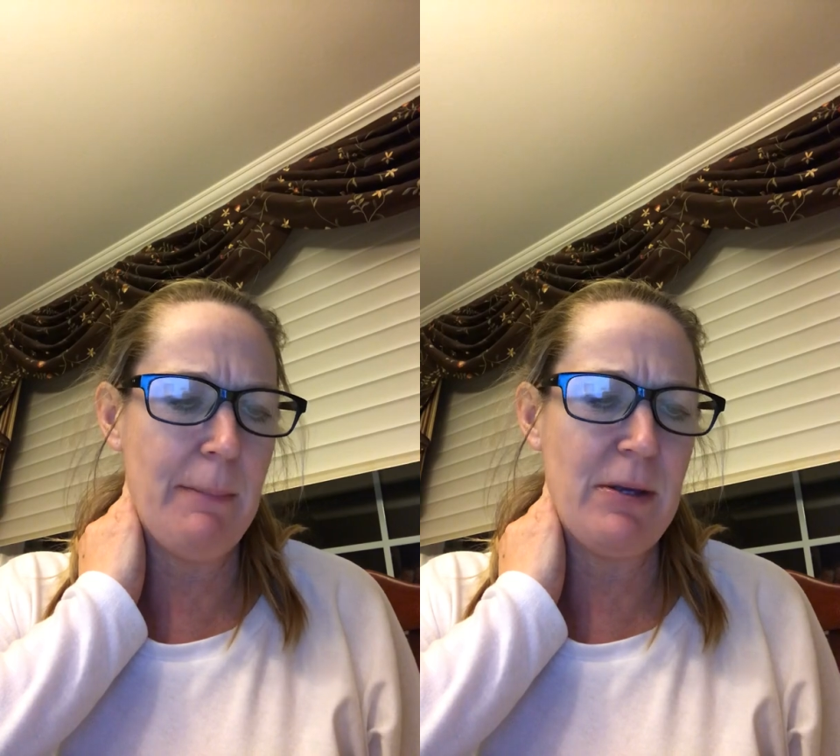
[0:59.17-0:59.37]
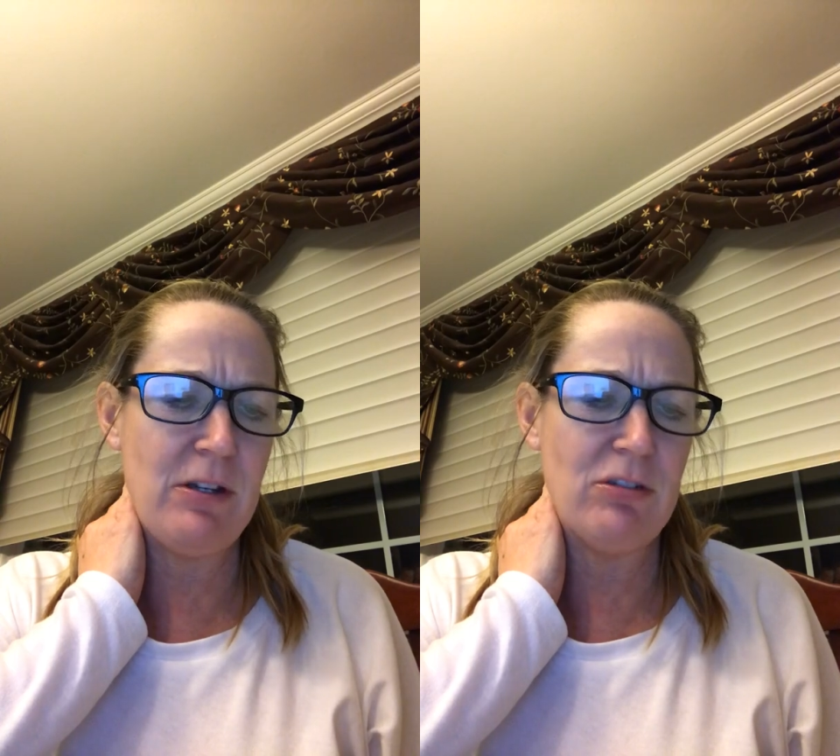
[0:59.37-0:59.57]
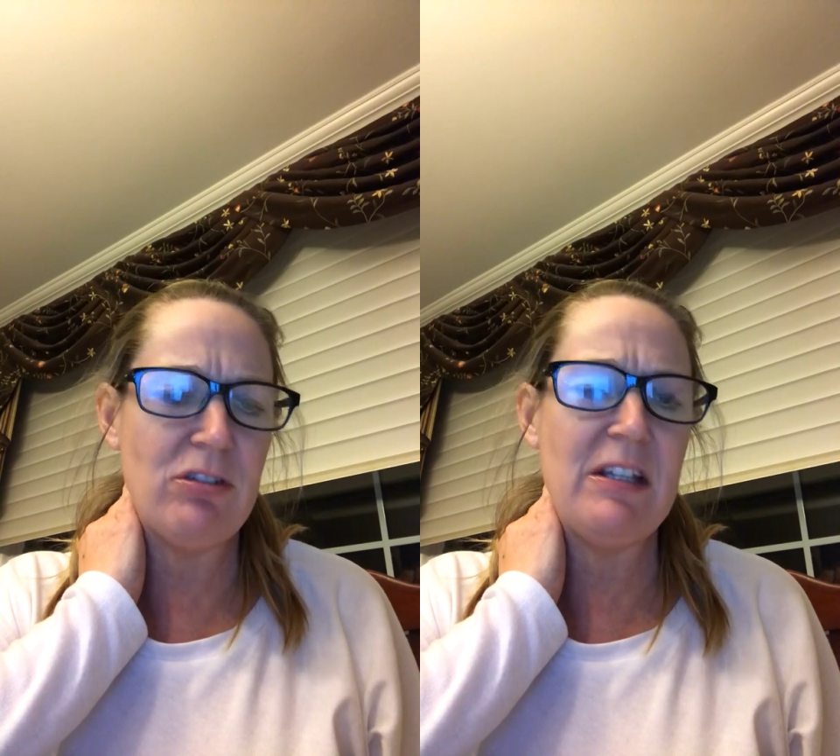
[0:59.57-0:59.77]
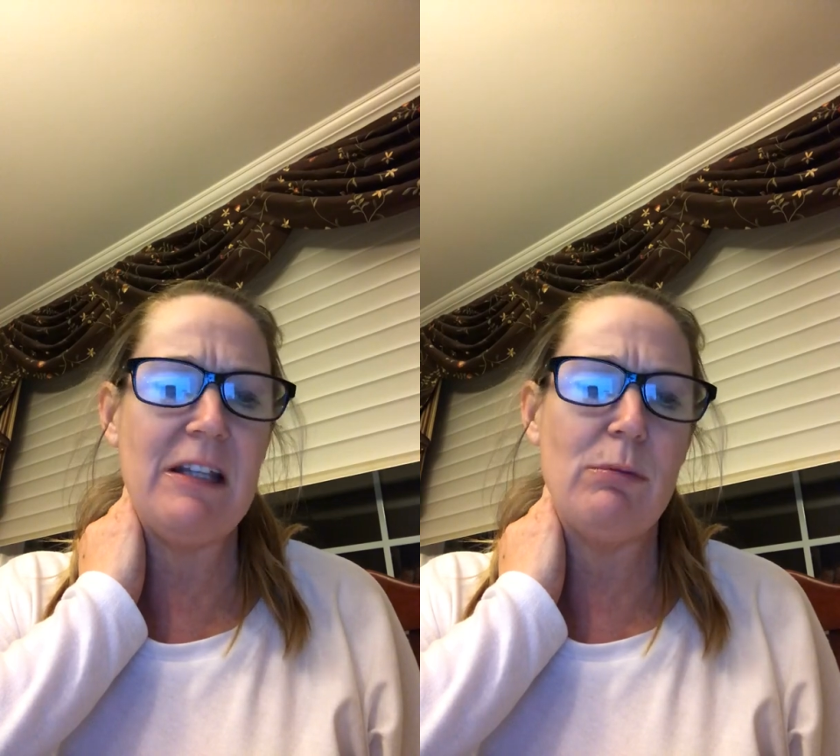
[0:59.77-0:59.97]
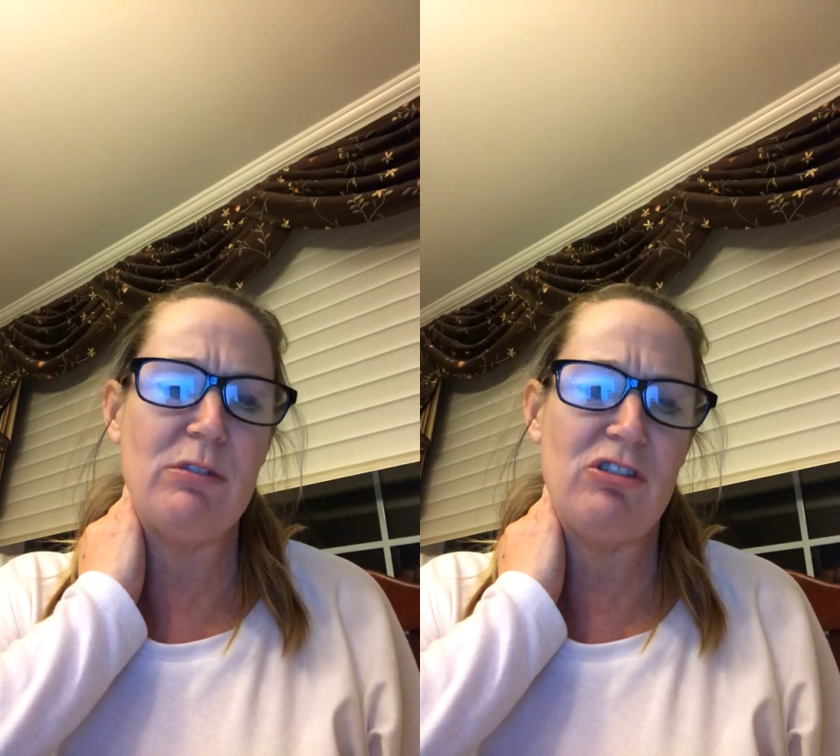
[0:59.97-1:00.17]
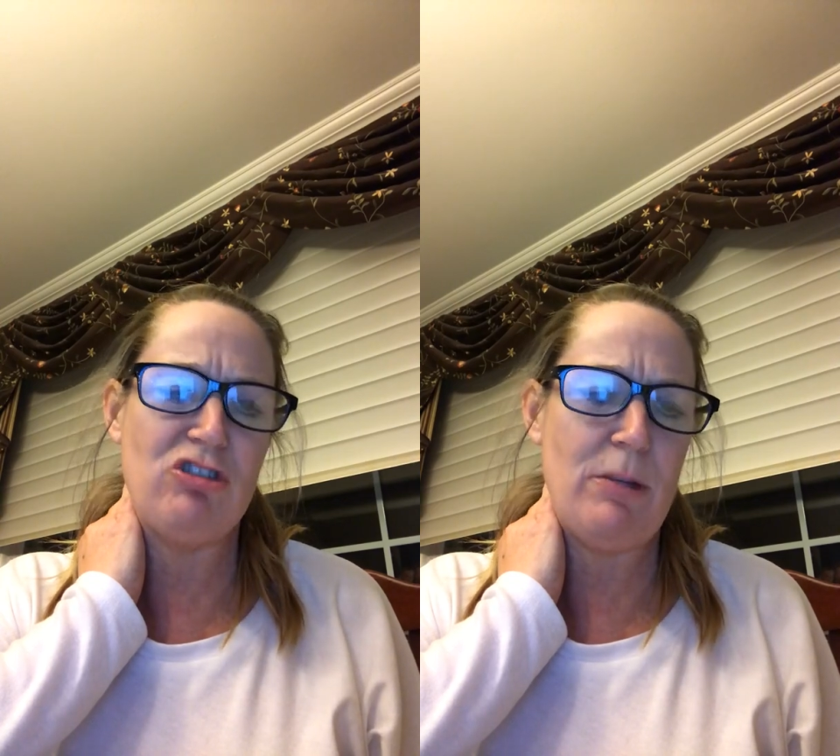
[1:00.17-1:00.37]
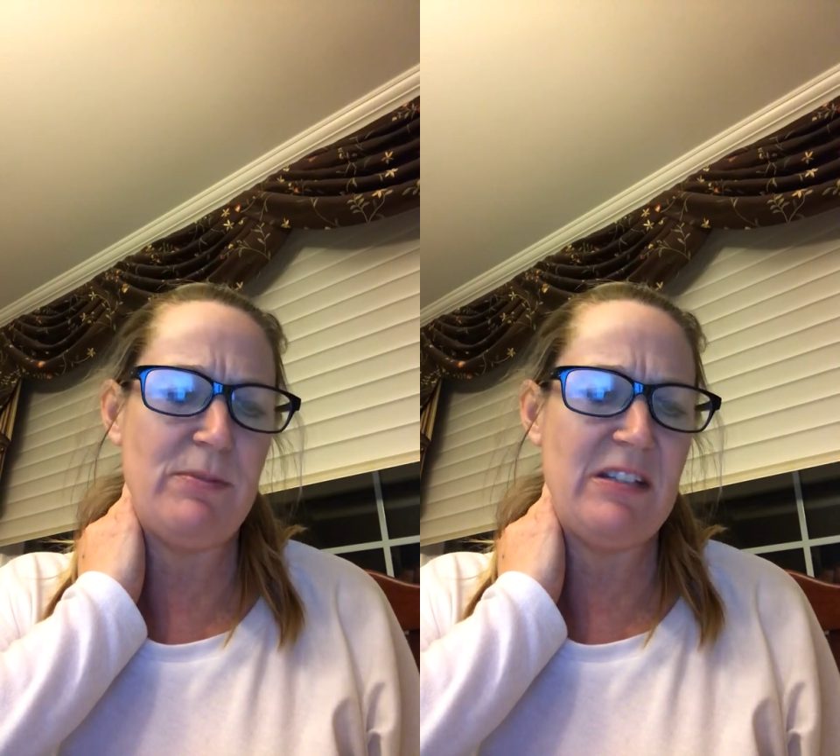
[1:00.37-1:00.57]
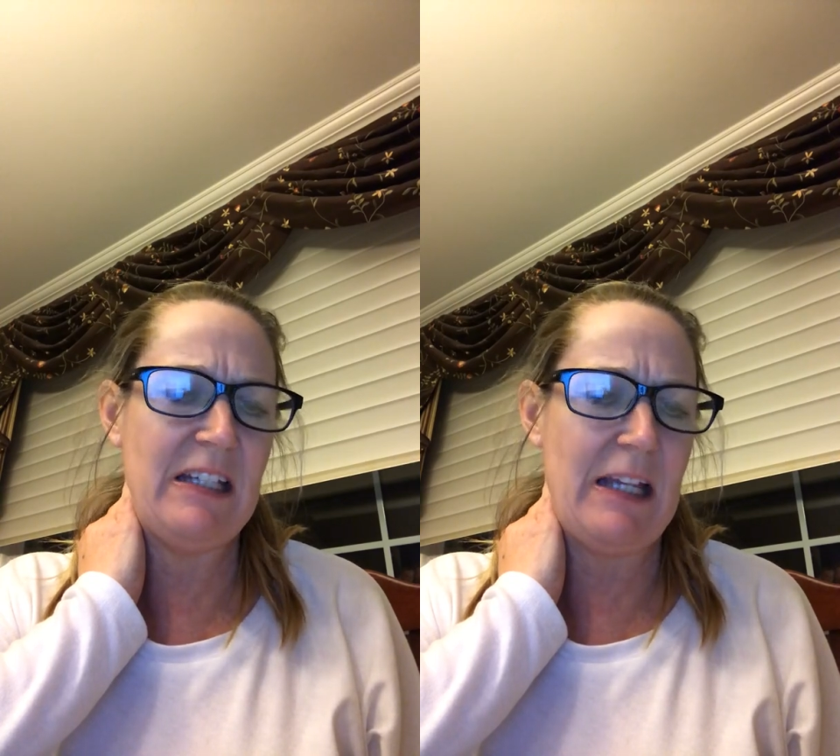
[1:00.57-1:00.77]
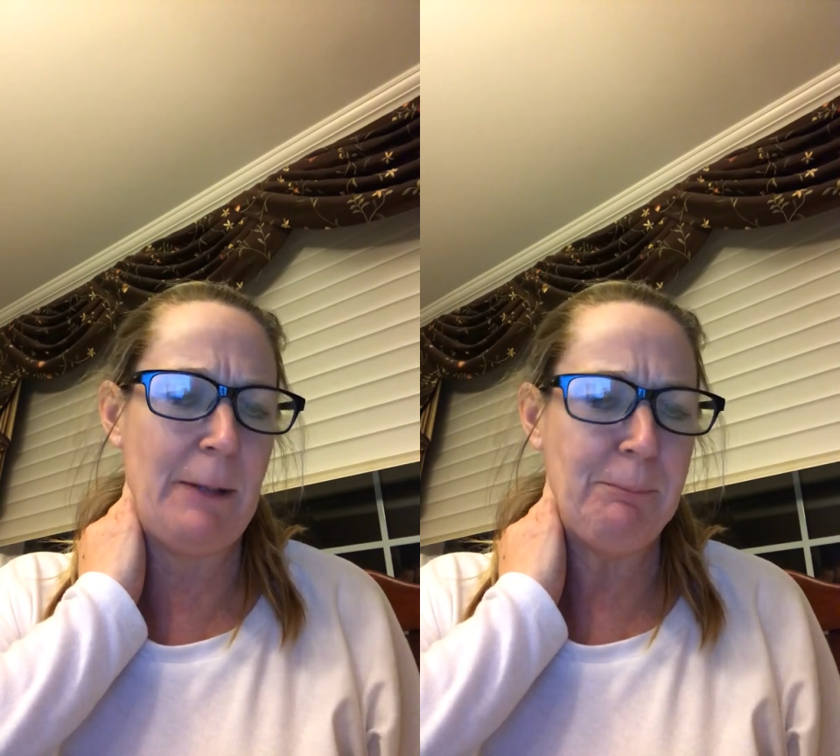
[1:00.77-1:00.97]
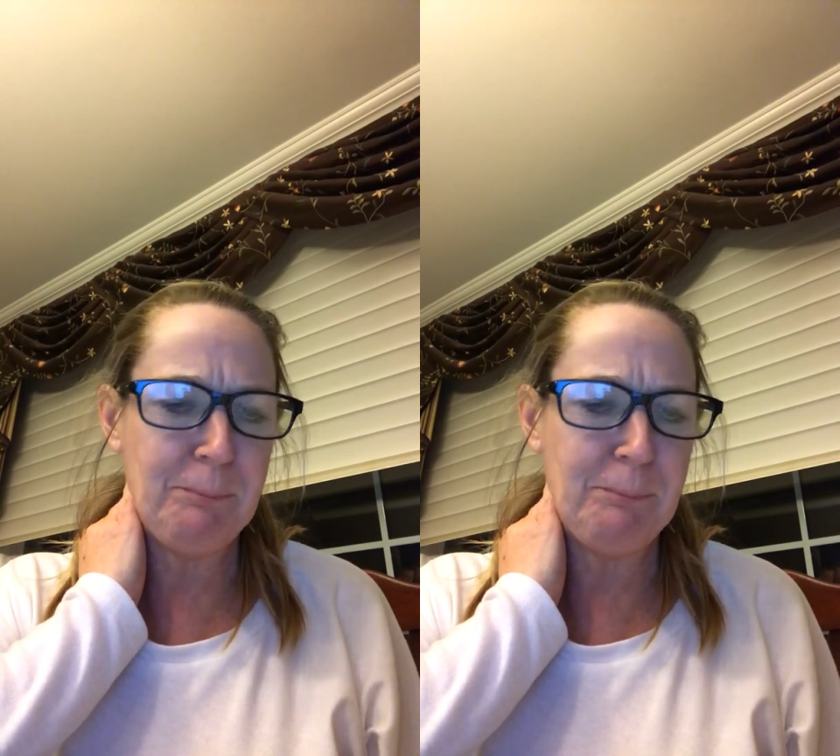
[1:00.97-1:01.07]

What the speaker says: and underneath was a ship sinking.